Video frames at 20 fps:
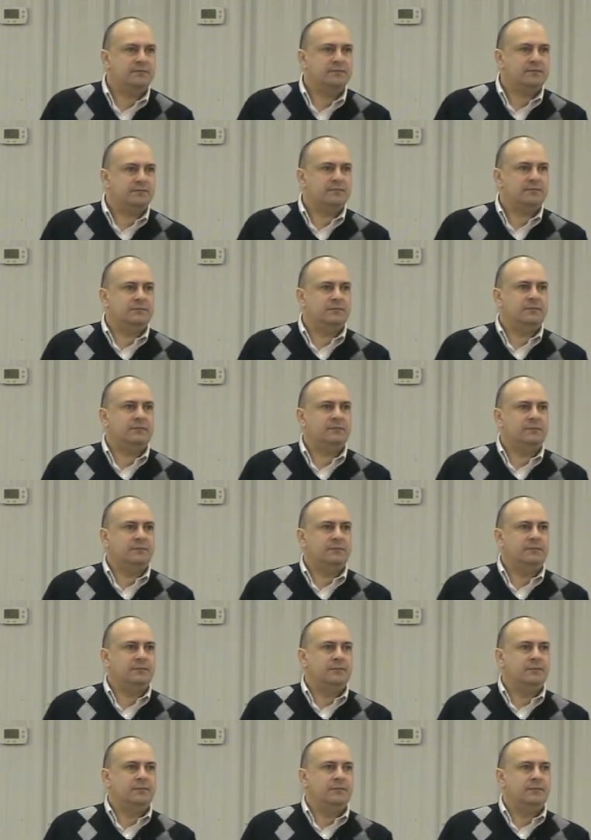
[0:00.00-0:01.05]

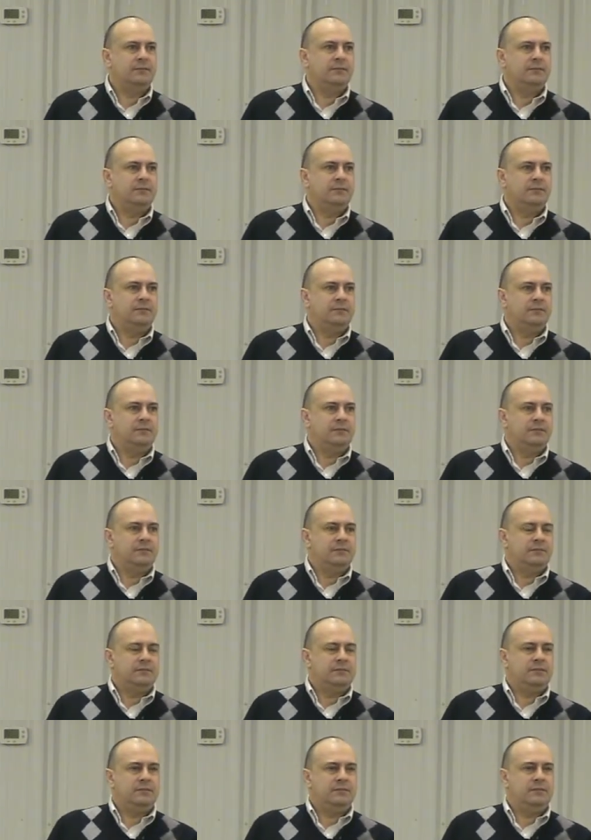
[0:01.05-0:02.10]

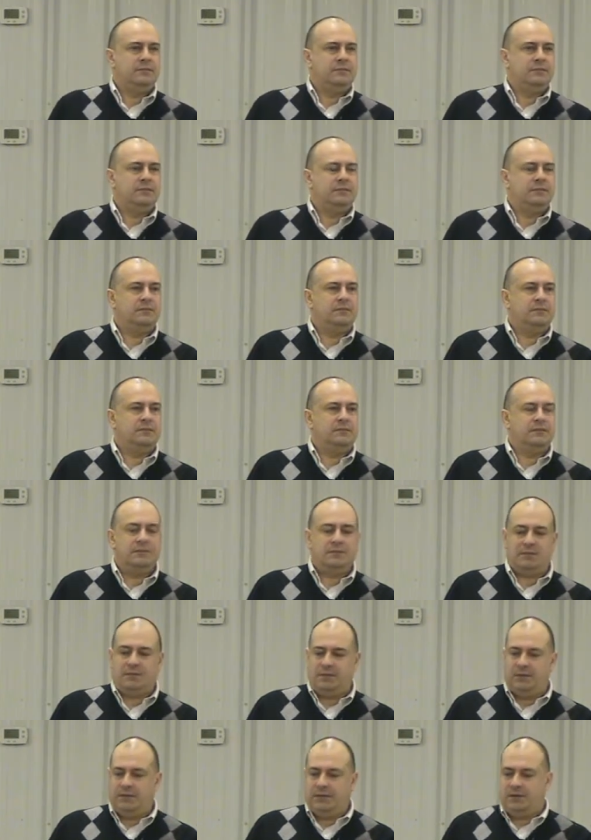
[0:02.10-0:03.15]

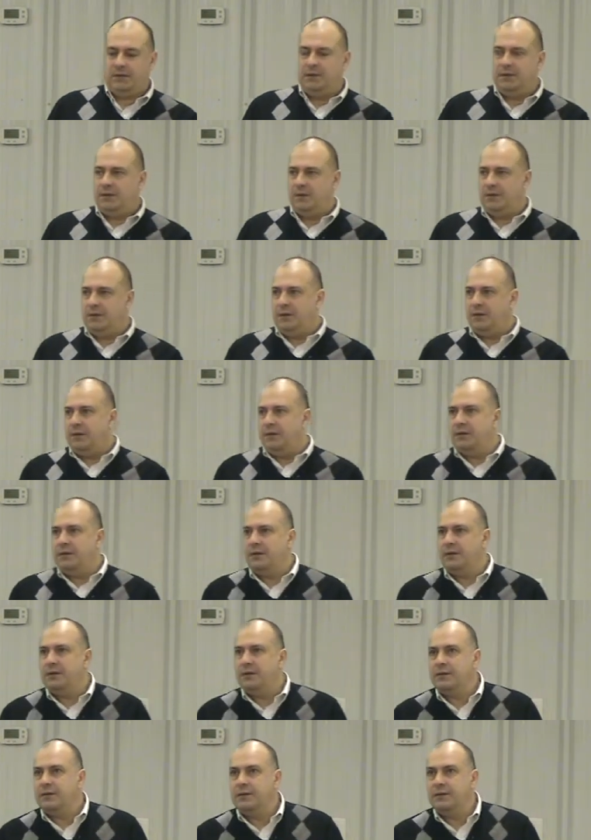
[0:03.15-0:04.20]

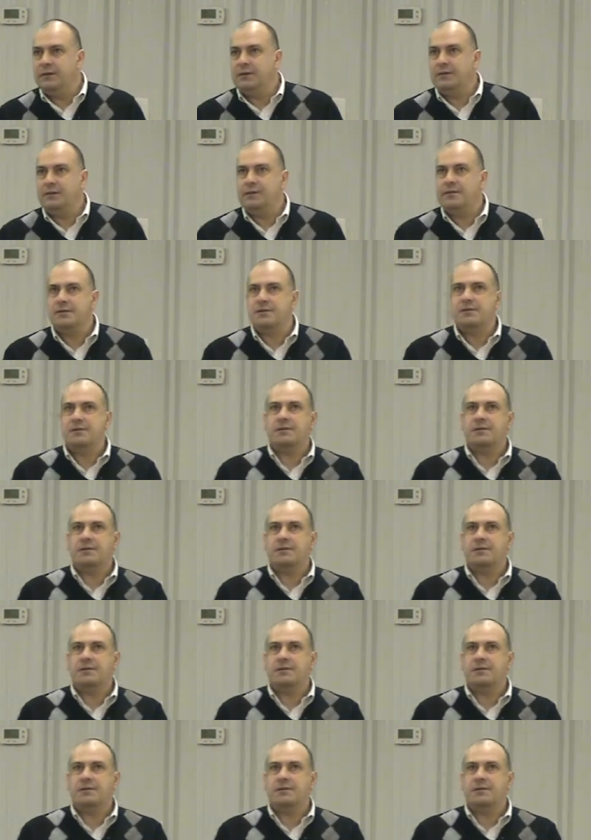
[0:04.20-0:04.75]
(silence)